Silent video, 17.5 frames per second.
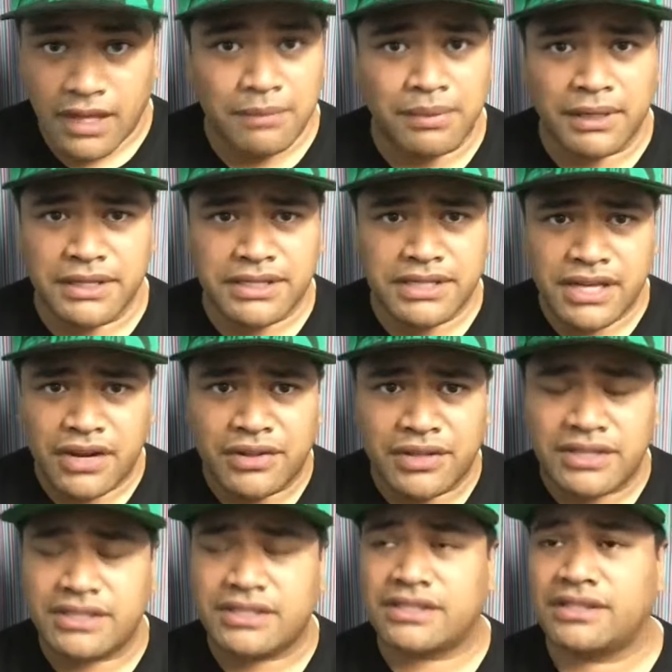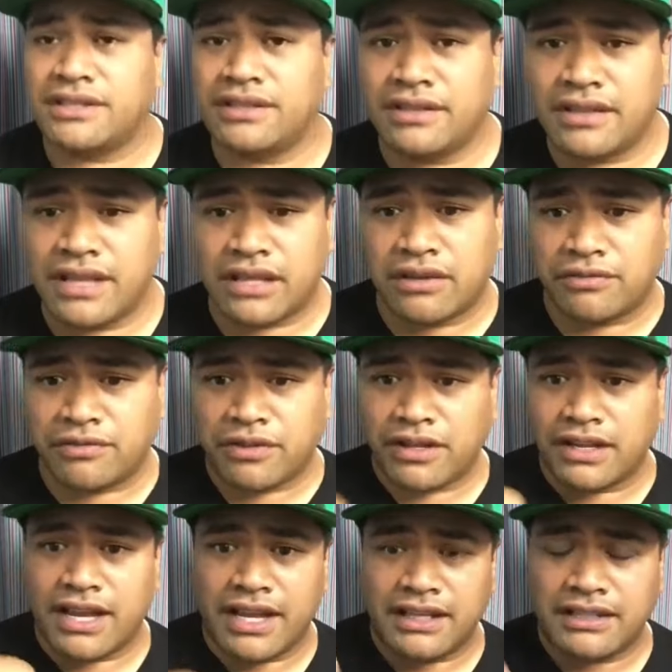please share this. Thank you for
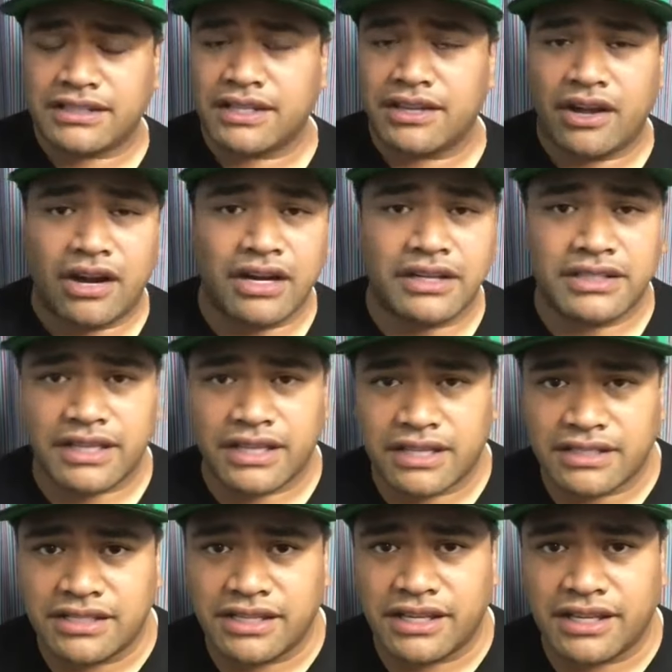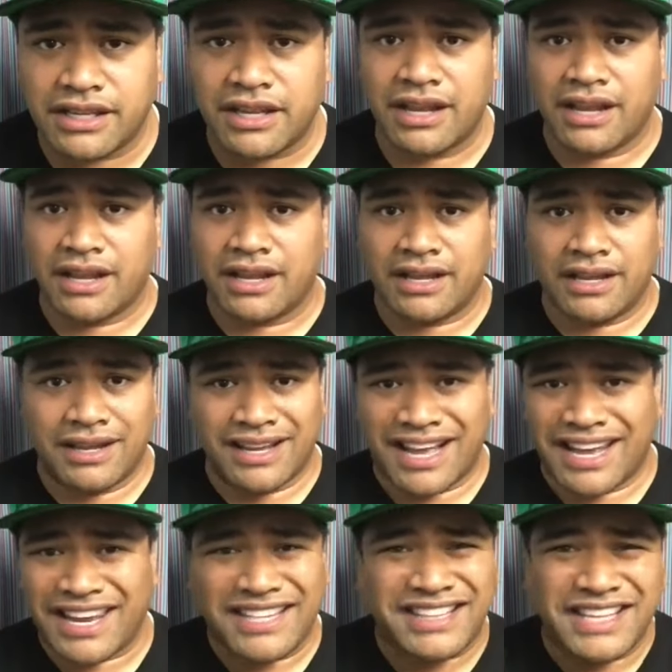the likes and the hearts. I can see it.
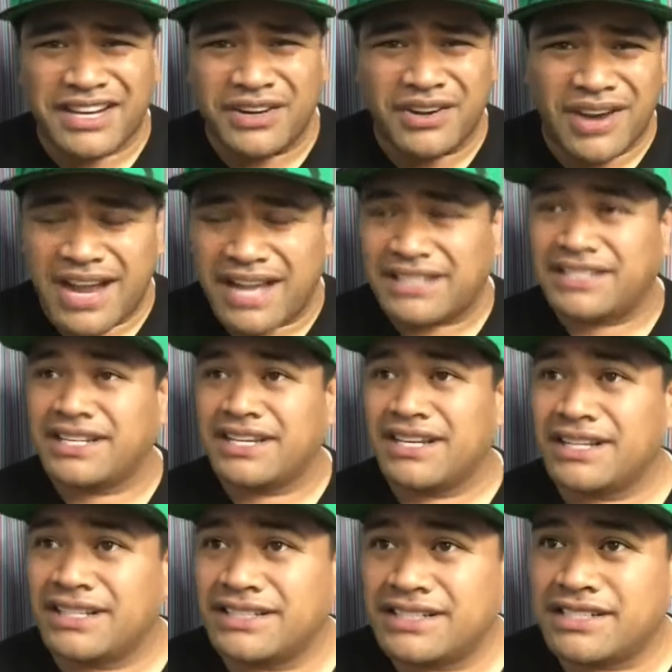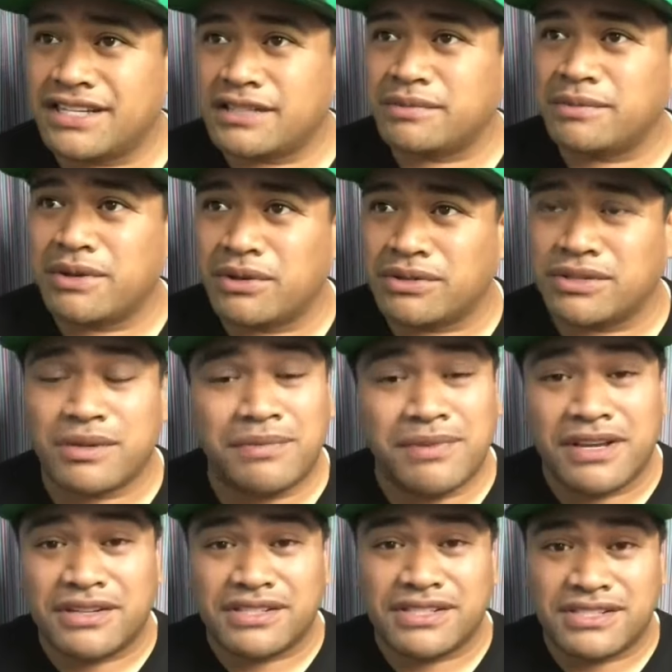I like the interaction. Just lets me know
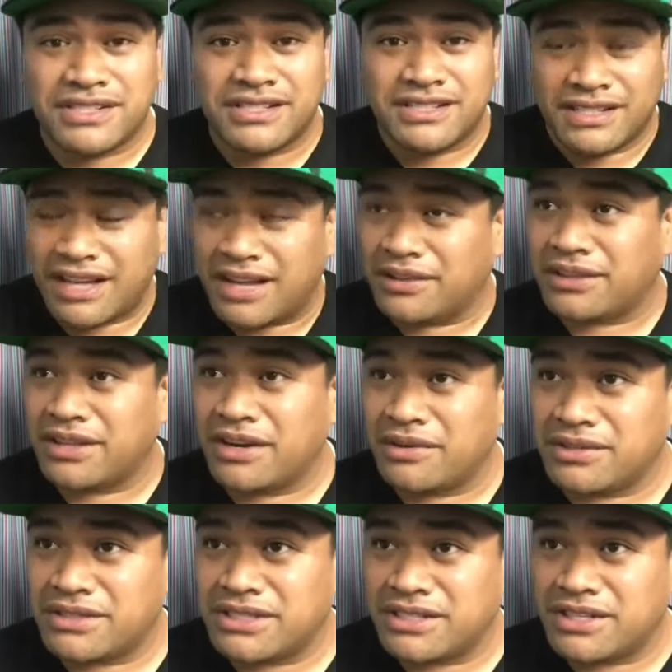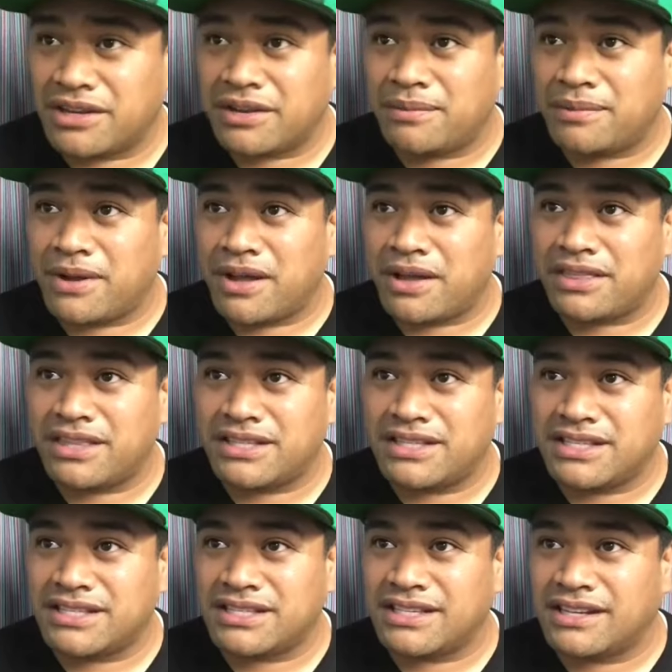someone else is out there. I was just talking about
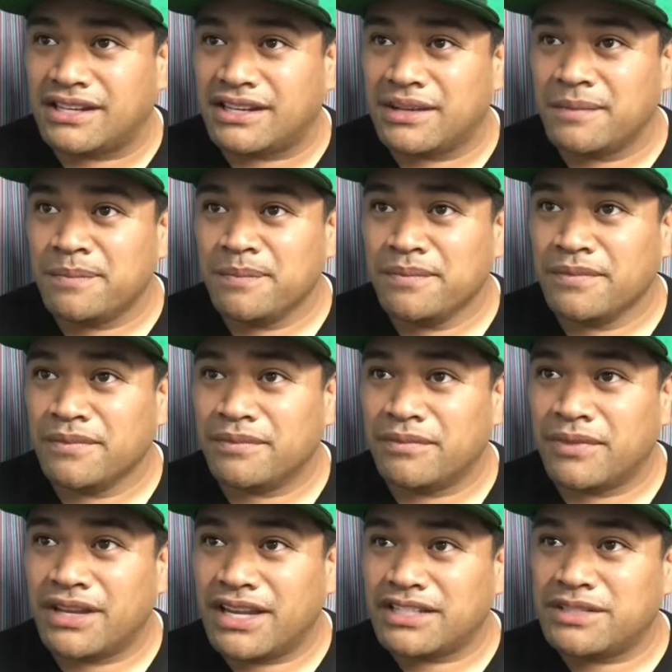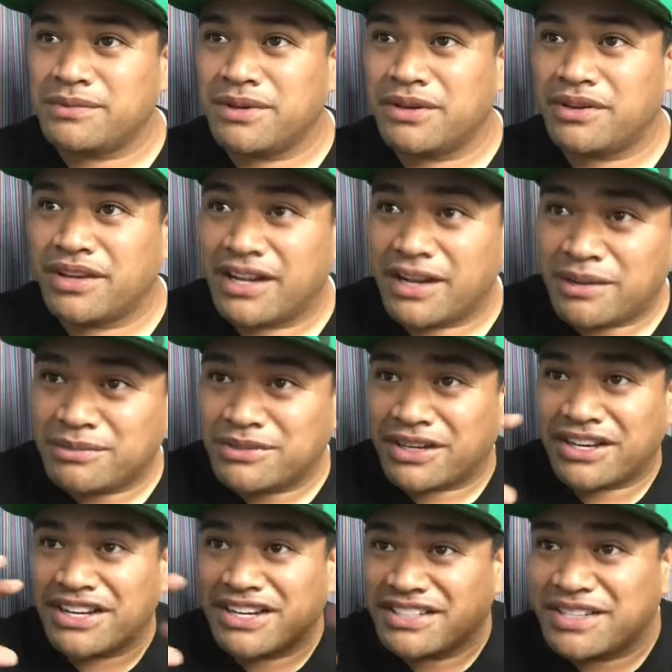authenticity, but it lets me know that I'm
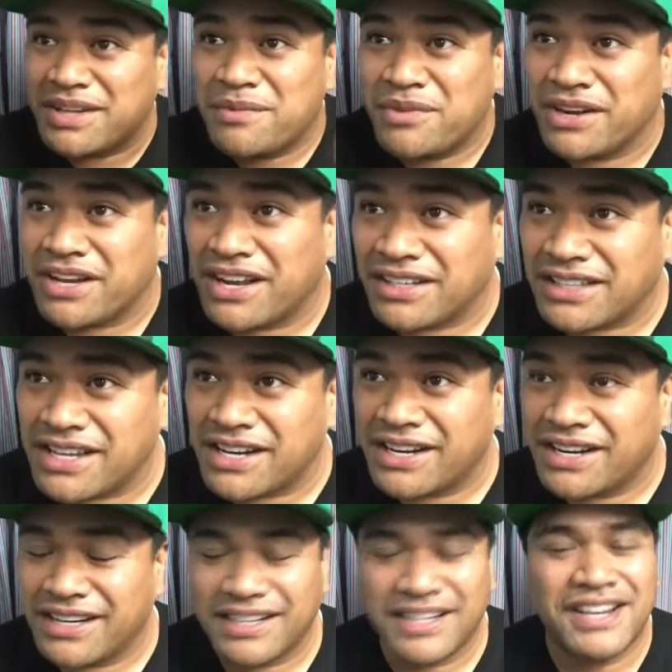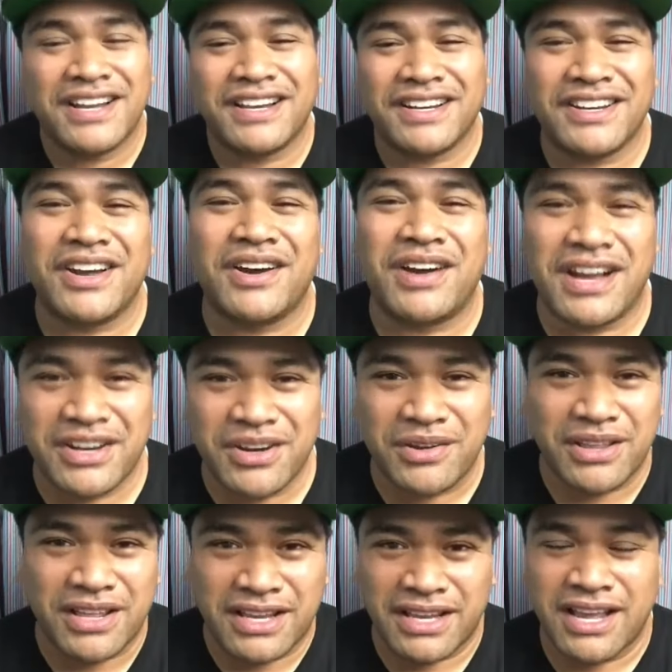talking to someone out there. No, I
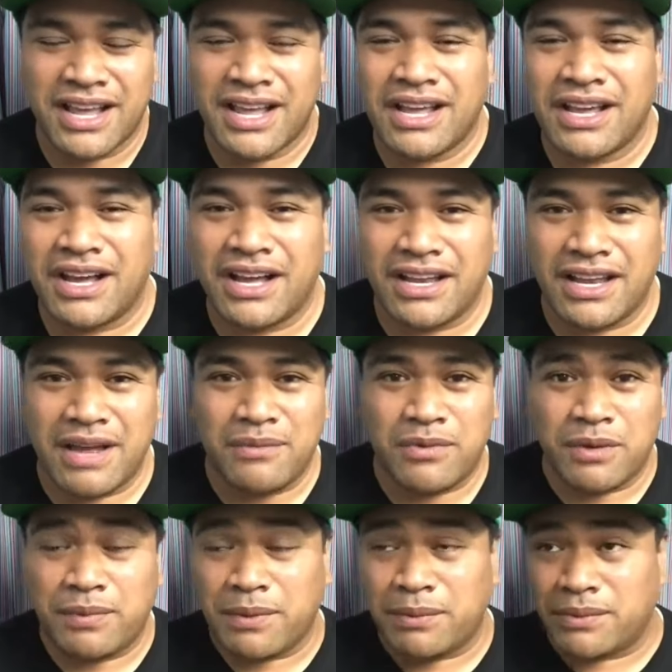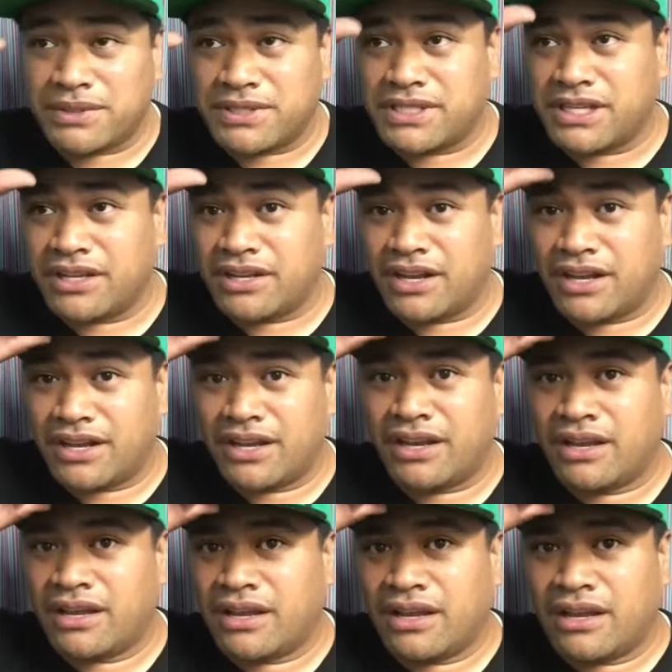know that a lot more people see it
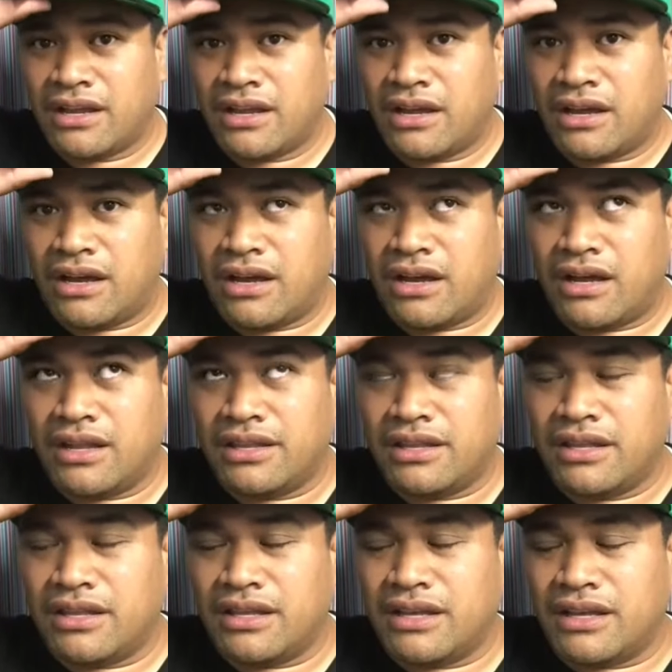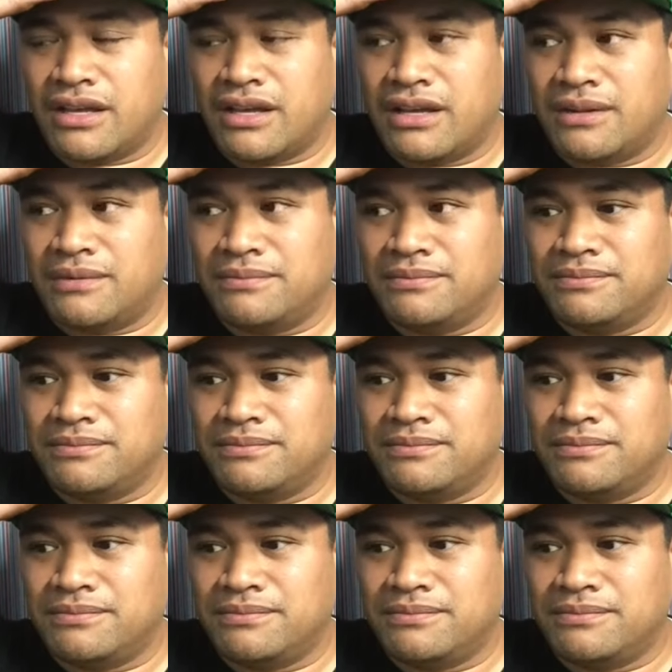on the